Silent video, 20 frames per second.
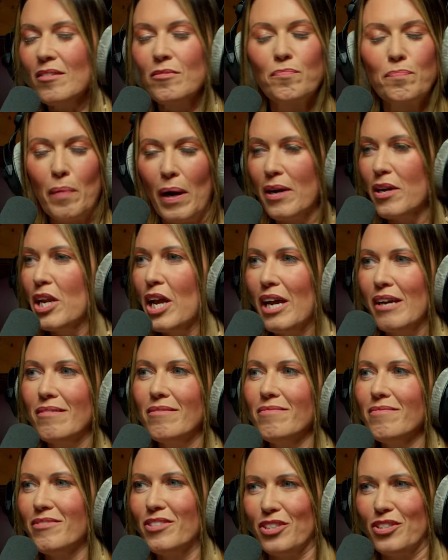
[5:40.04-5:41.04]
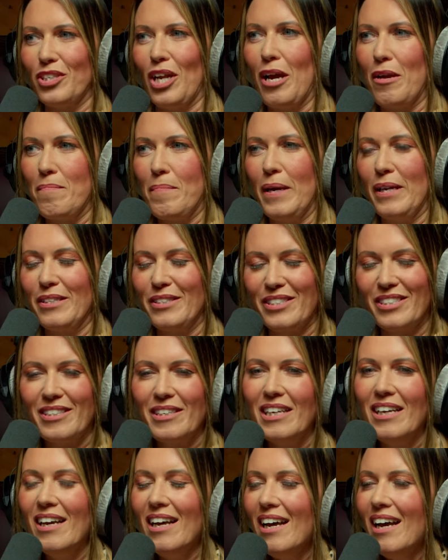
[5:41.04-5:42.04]
Brand new, just opened.
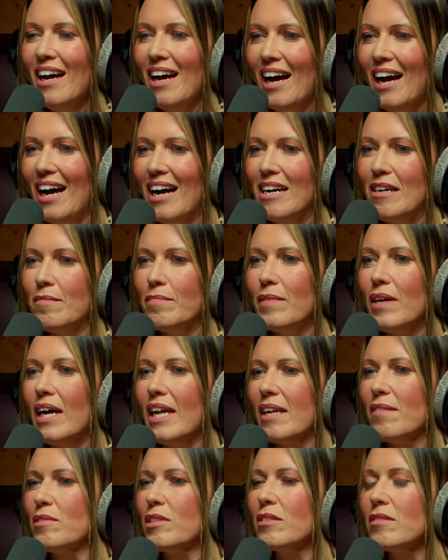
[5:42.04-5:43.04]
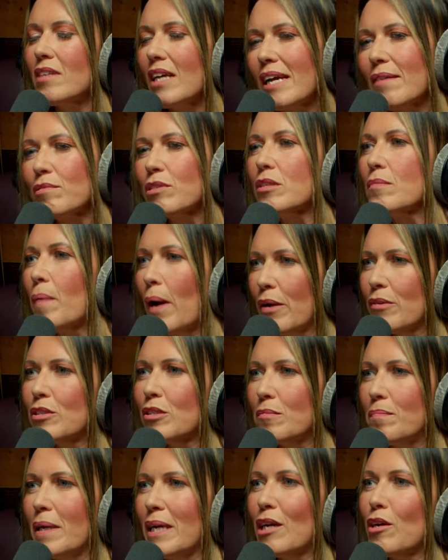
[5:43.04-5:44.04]
And it was
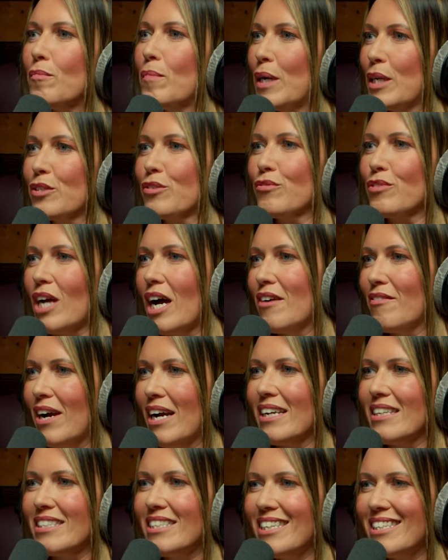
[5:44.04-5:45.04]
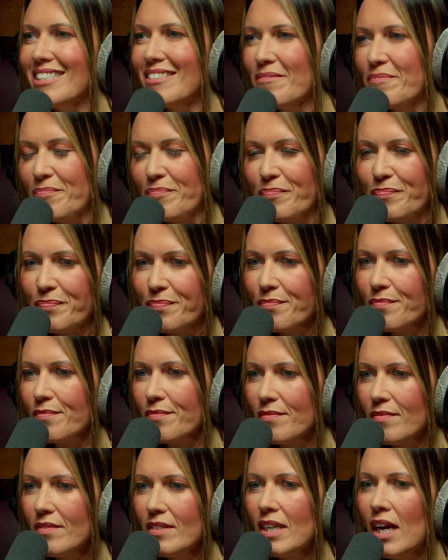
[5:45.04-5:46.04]
supposed to be commercial directors.
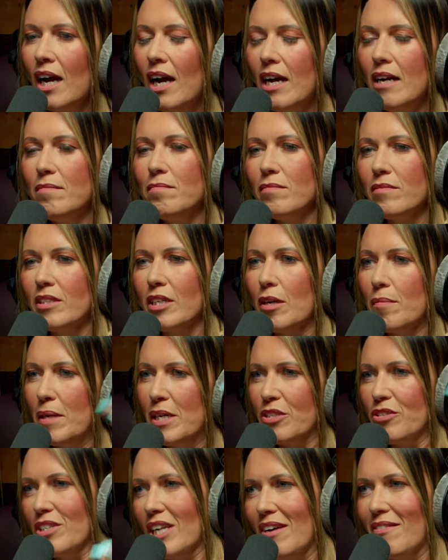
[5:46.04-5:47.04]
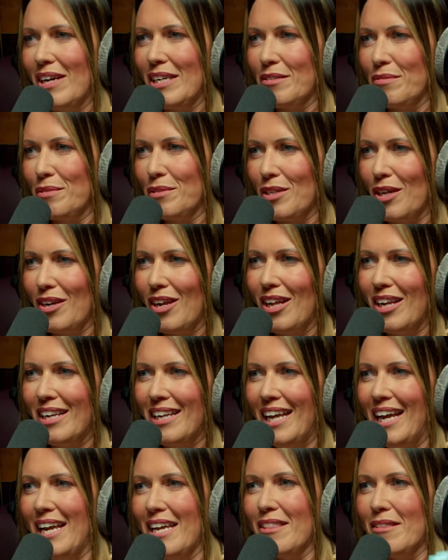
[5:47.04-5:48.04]
The commercial director was on
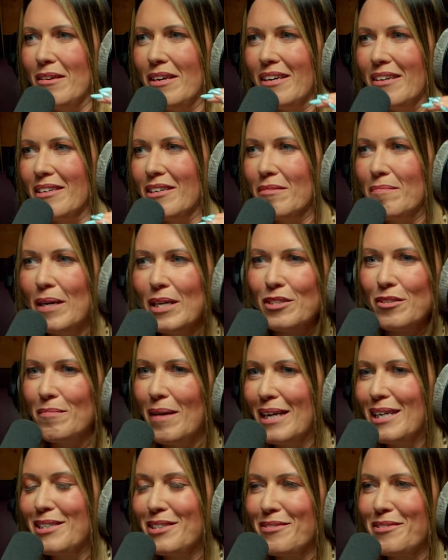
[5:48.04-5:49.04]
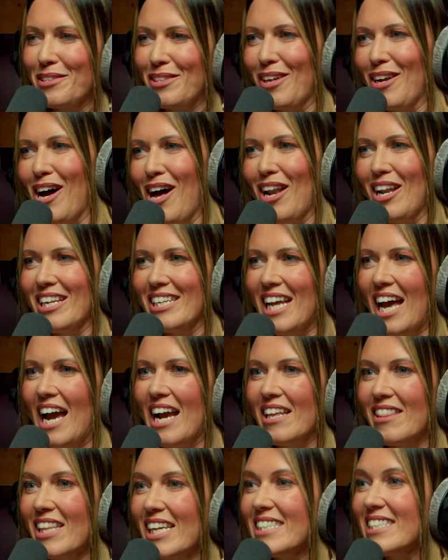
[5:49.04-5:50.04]
holiday, the commercial manager was on
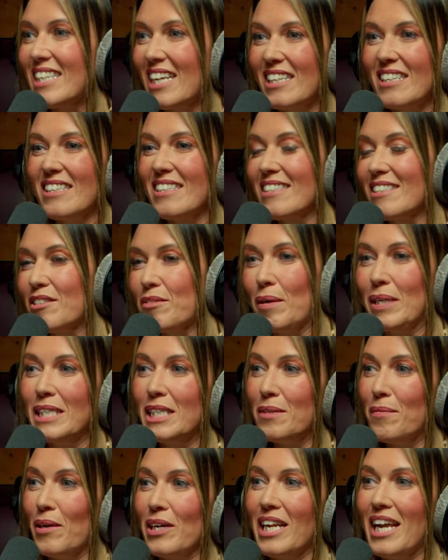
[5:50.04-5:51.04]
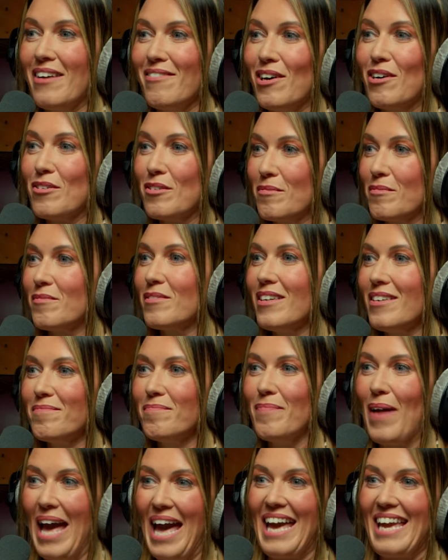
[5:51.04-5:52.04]
holiday, and they sent 21-year-old
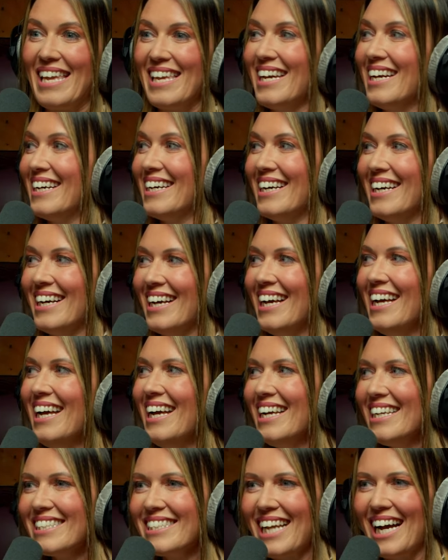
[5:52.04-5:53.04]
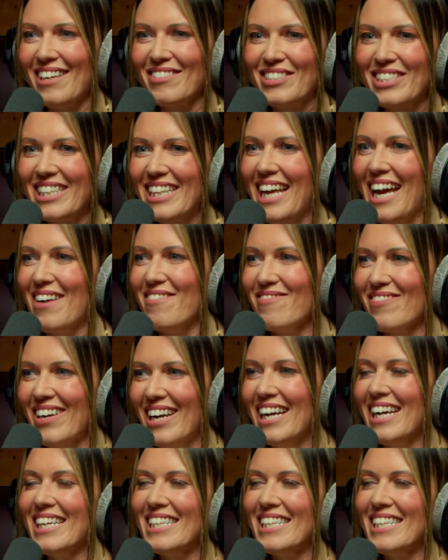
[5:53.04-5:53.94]
me down to the Emirates.